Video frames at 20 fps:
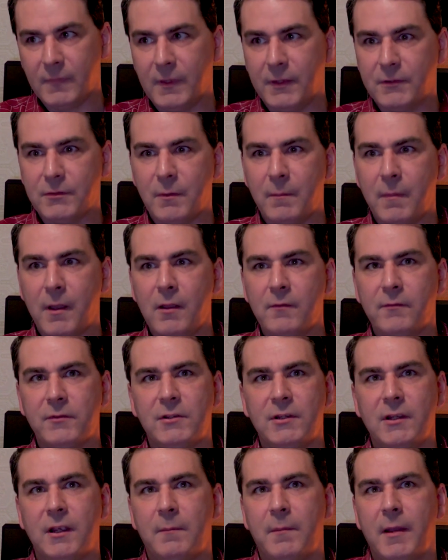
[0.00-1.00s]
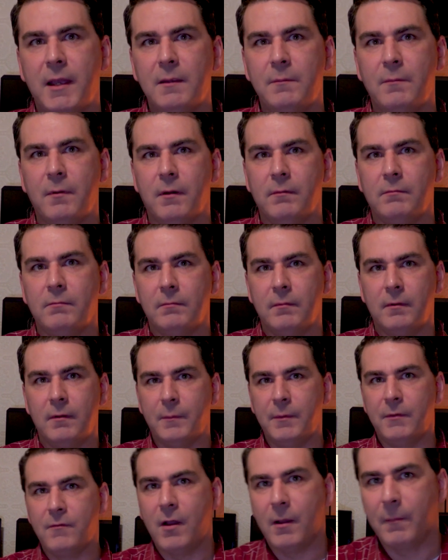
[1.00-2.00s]
It's on my other sheet of paper.
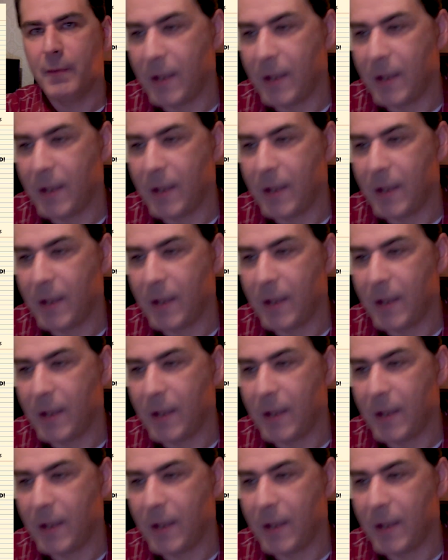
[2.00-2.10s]
I'll be right